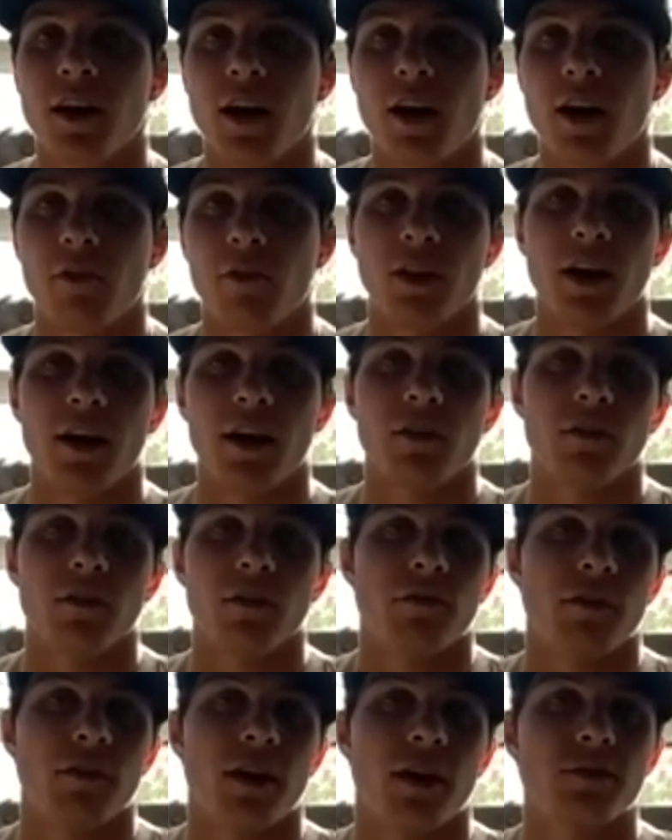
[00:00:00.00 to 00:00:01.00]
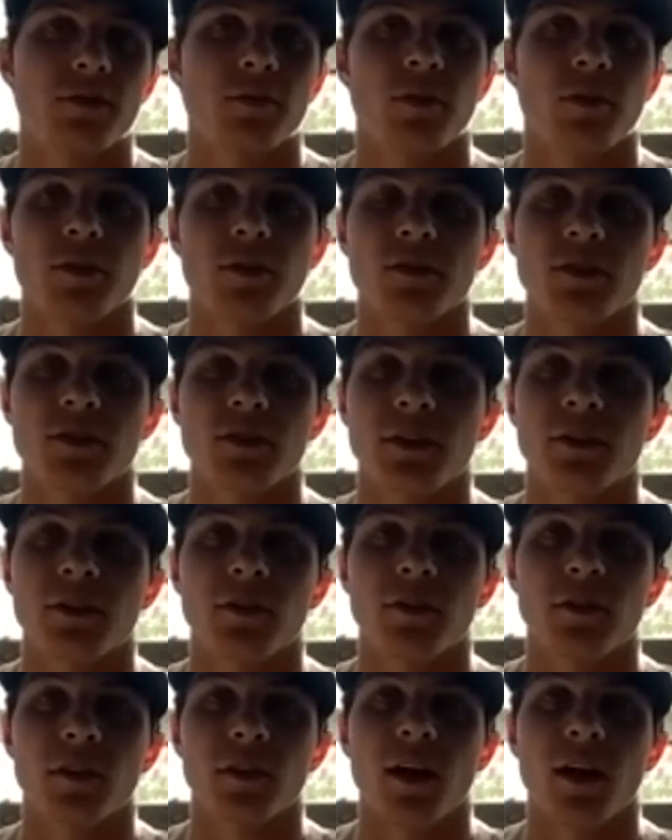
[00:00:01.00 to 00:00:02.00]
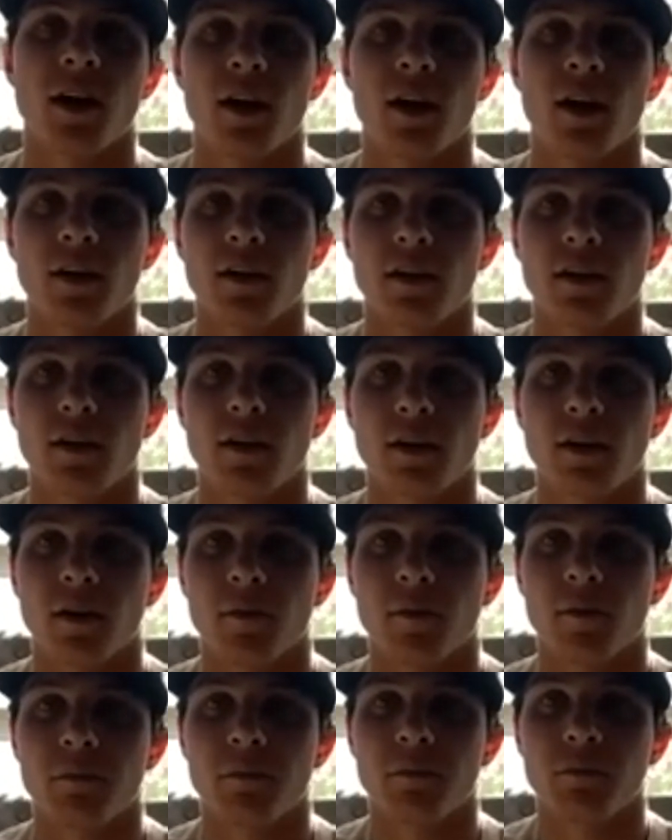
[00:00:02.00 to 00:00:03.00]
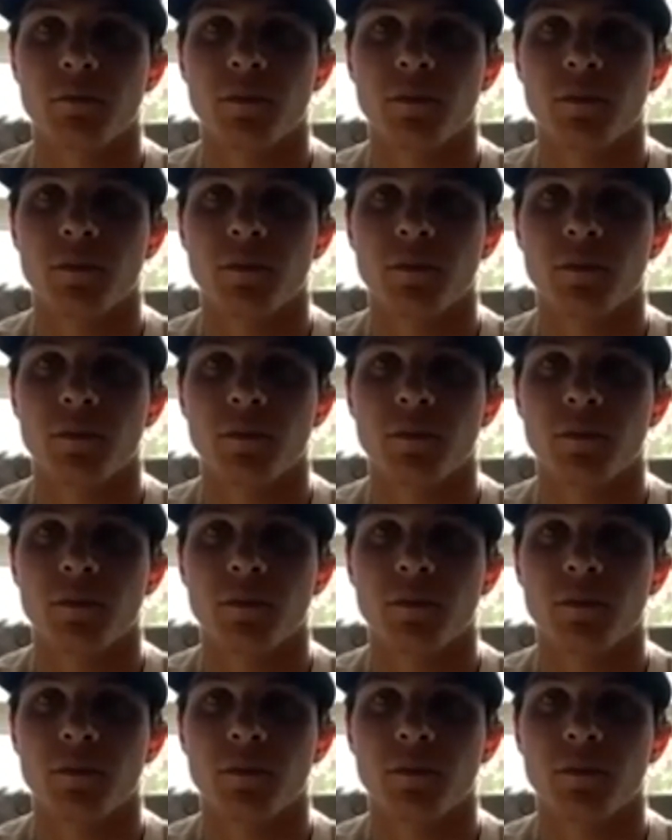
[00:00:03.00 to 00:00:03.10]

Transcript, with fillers: I relied on the fastball and the sinker a lot. Um,